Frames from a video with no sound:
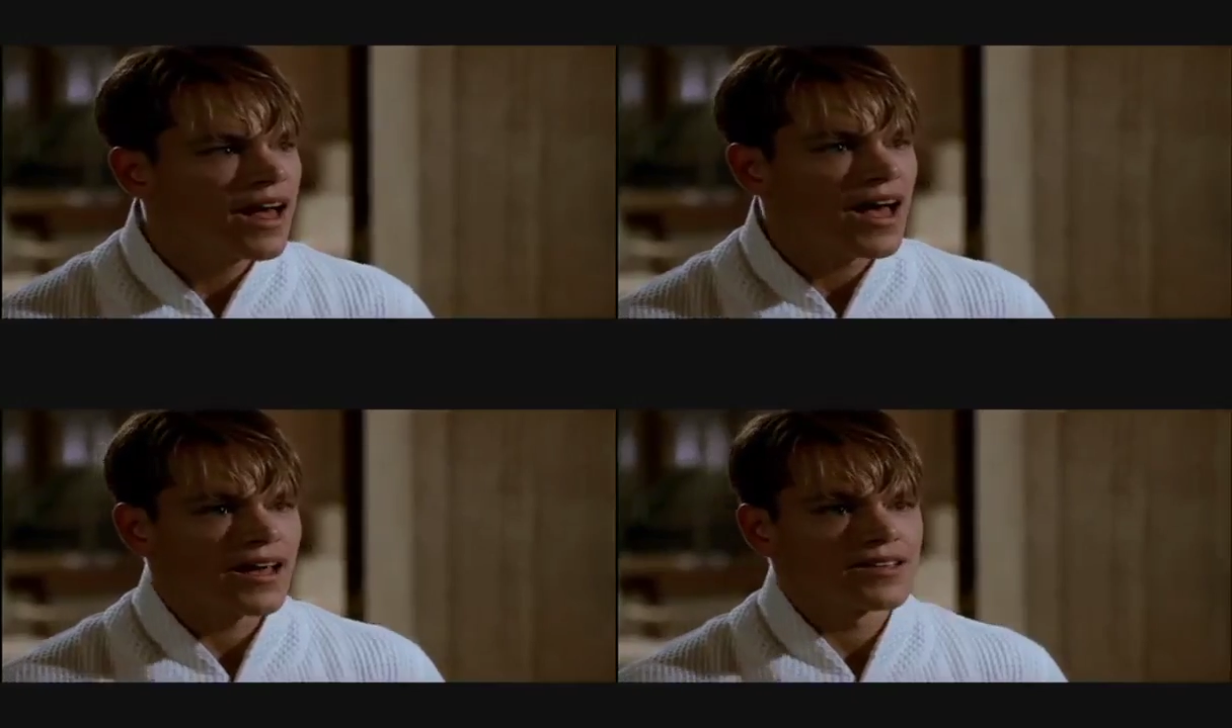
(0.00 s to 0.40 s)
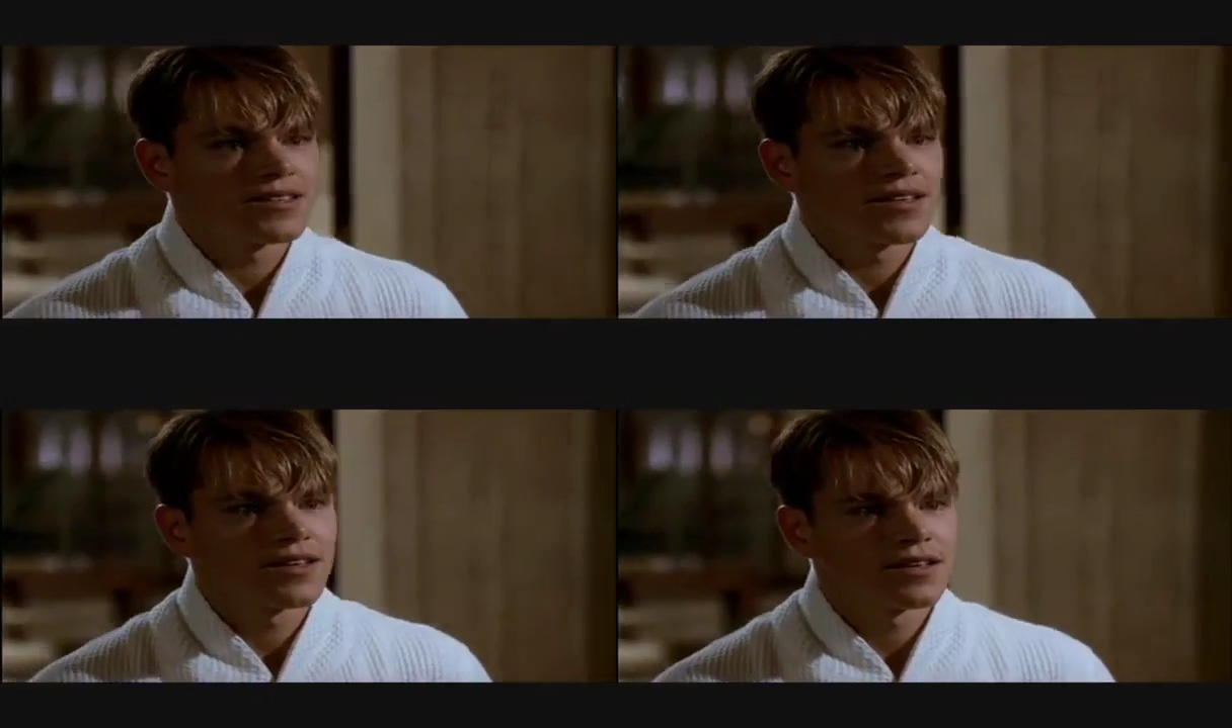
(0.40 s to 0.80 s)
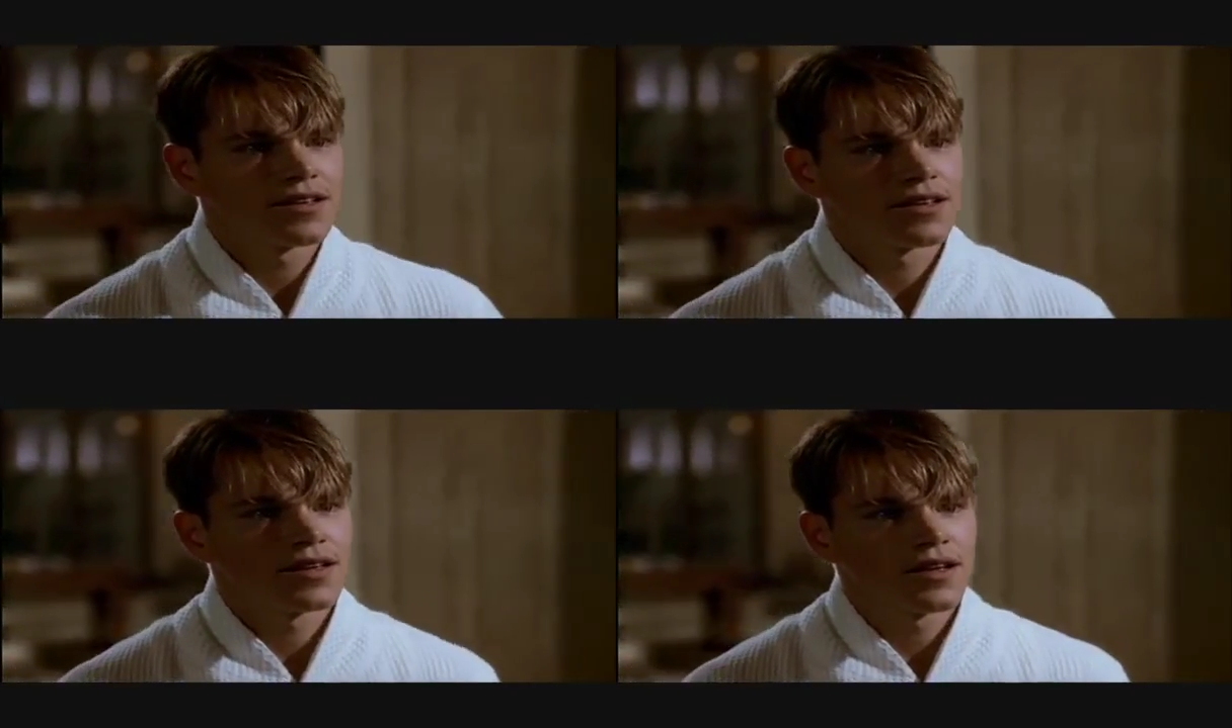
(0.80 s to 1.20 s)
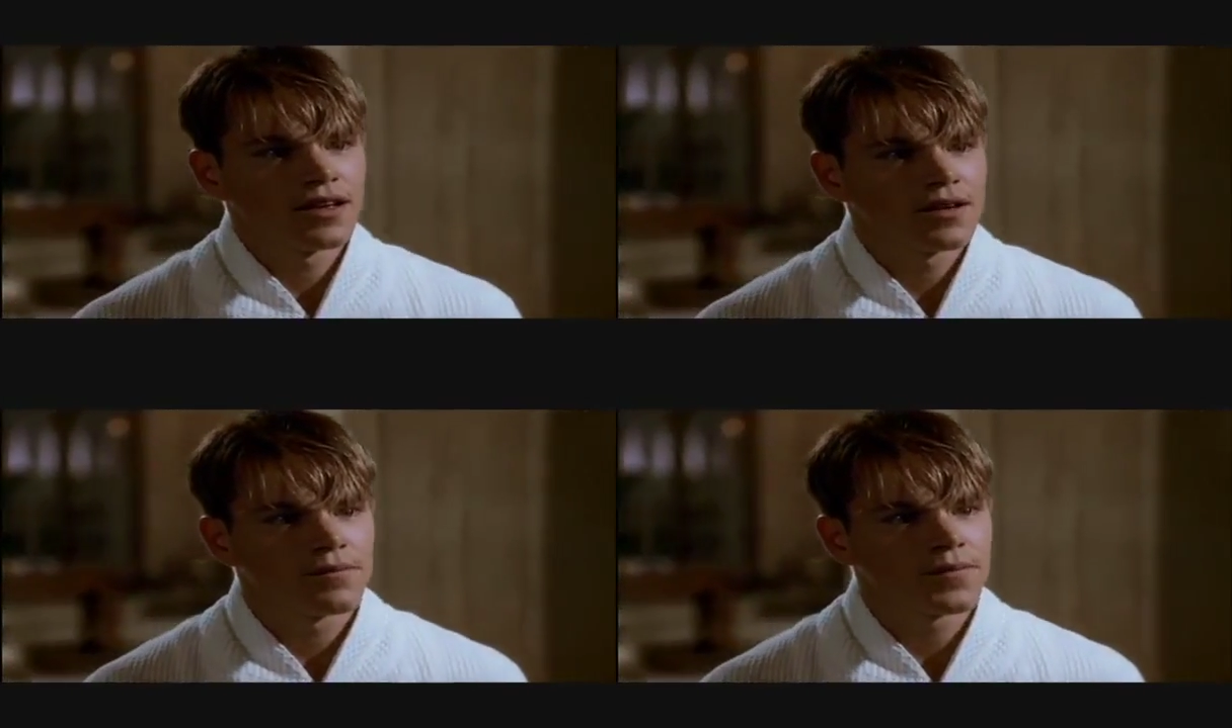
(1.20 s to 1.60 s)
He lies.
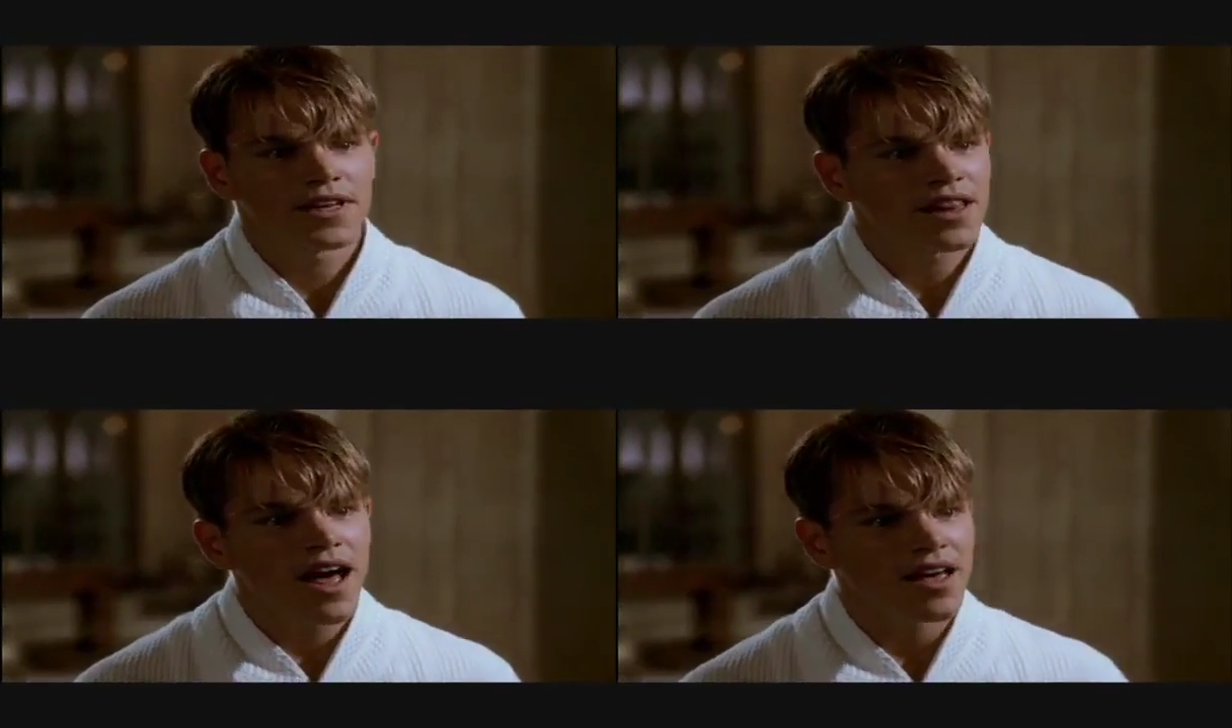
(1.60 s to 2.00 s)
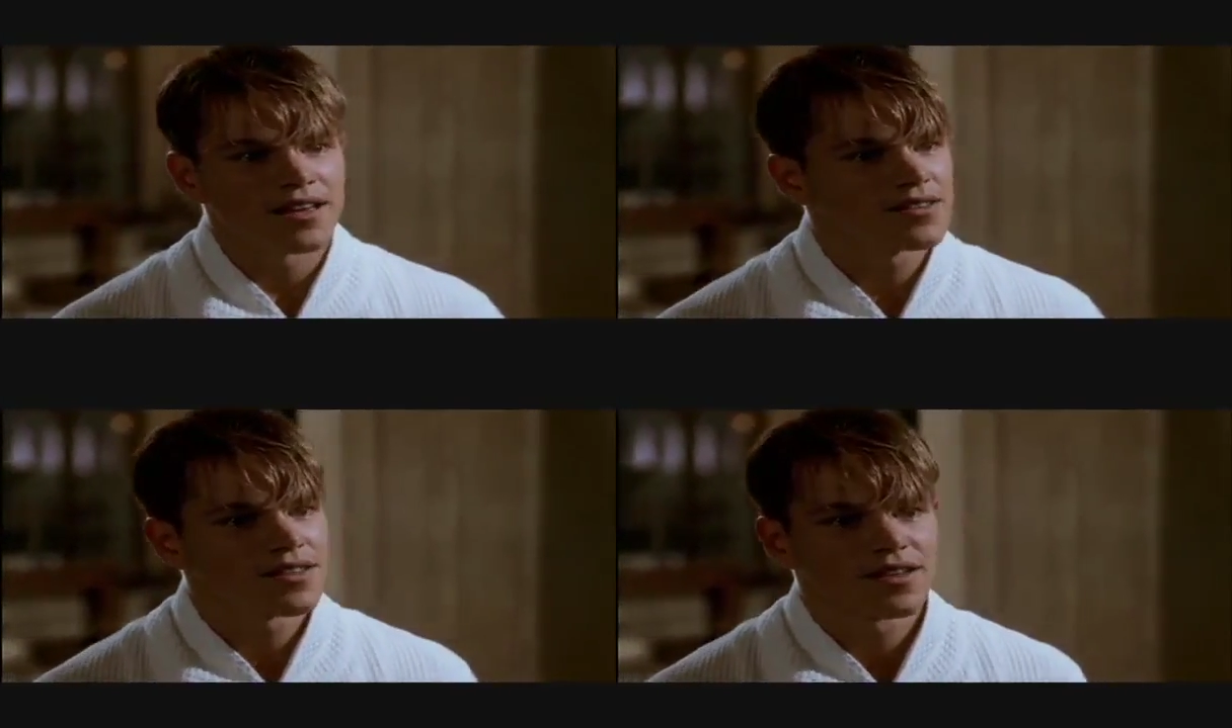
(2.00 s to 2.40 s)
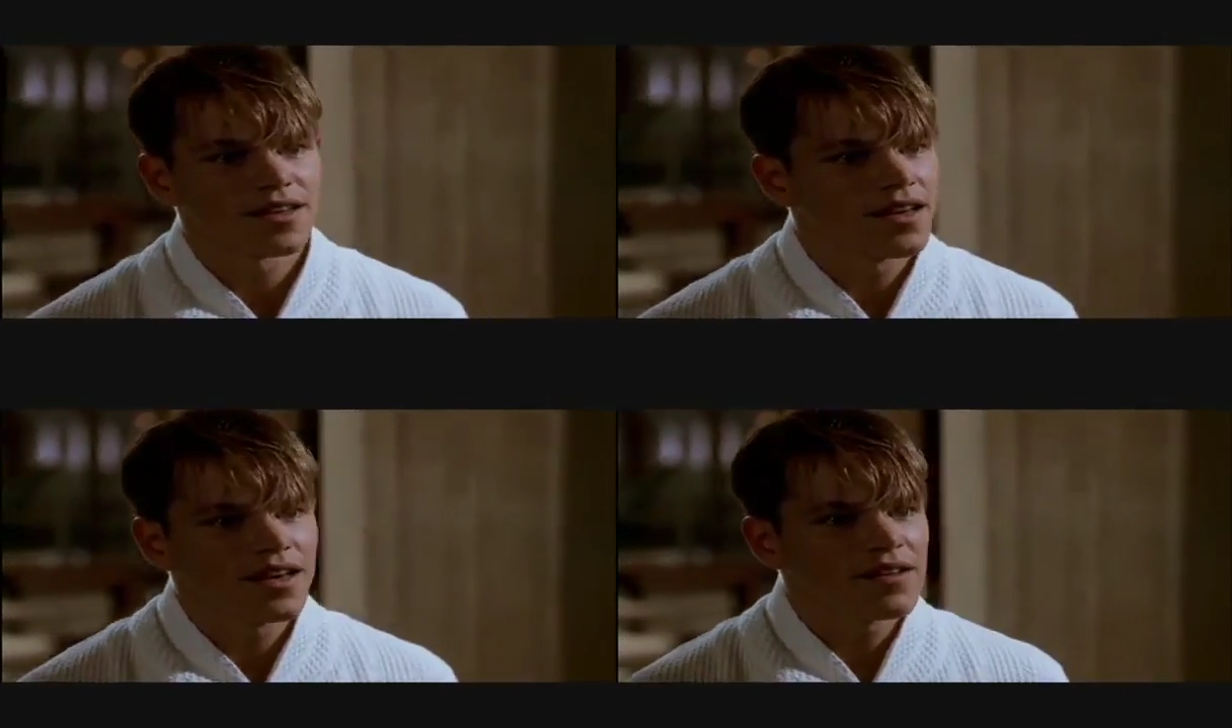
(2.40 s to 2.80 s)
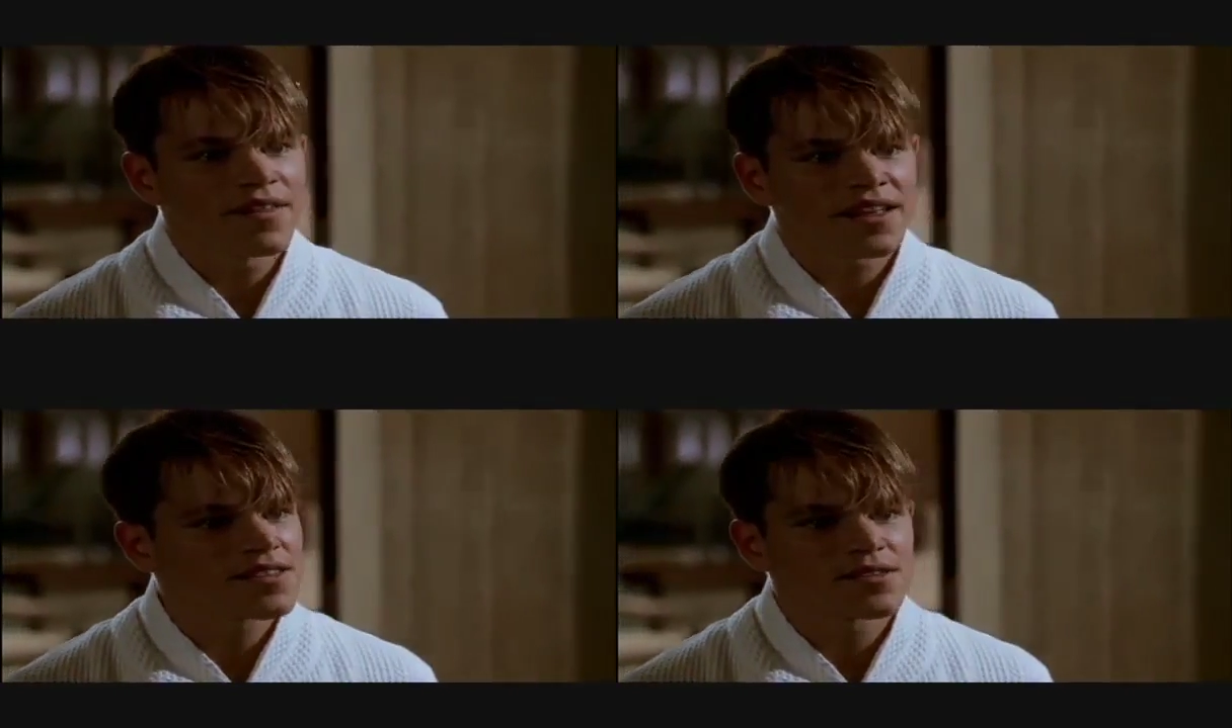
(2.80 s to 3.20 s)
He lies.
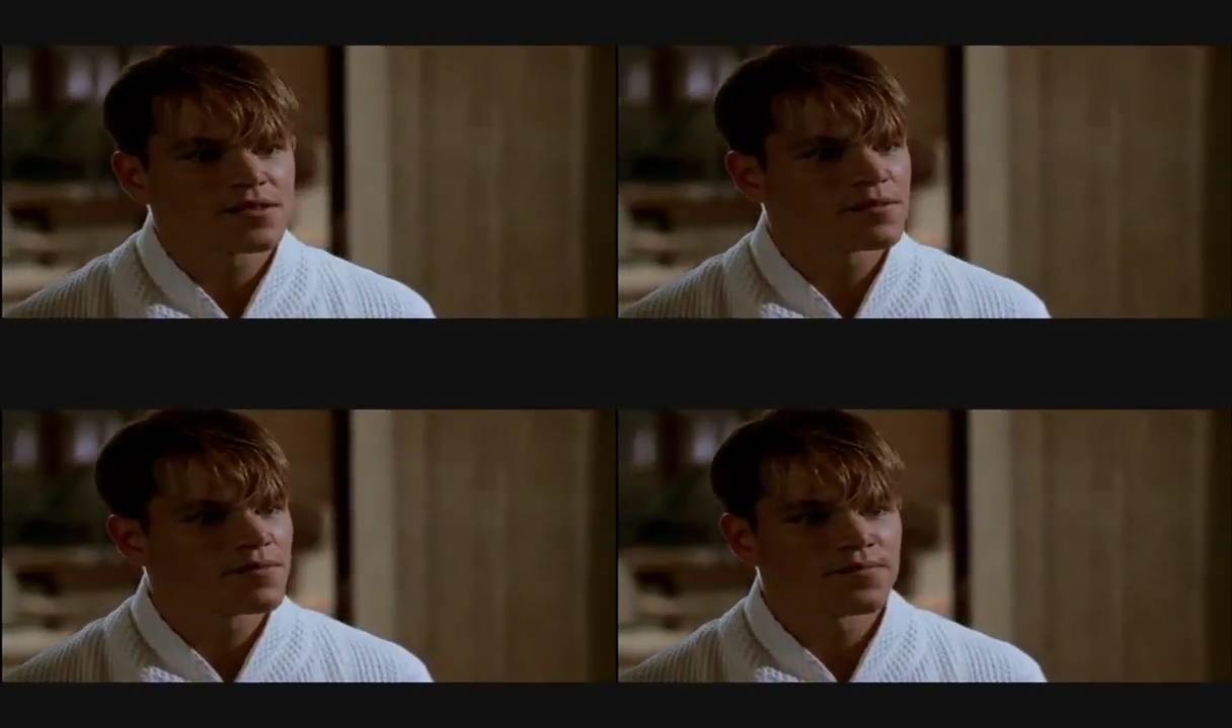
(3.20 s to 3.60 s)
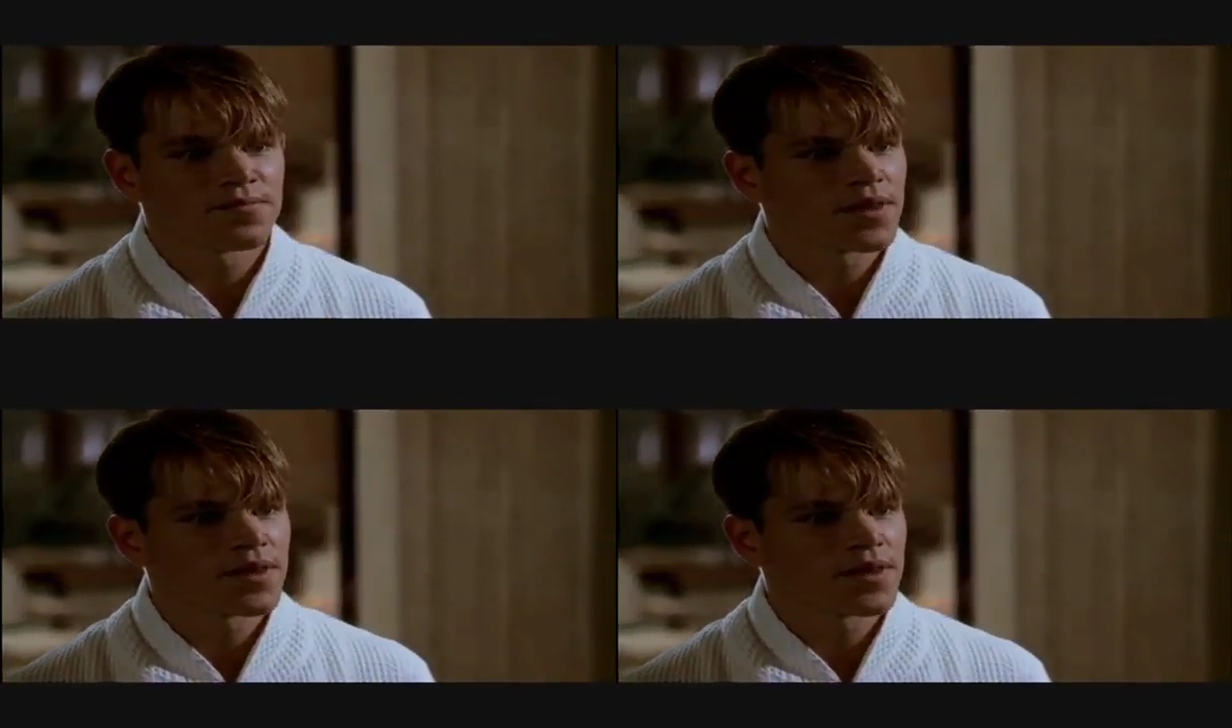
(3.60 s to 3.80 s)
And that's his.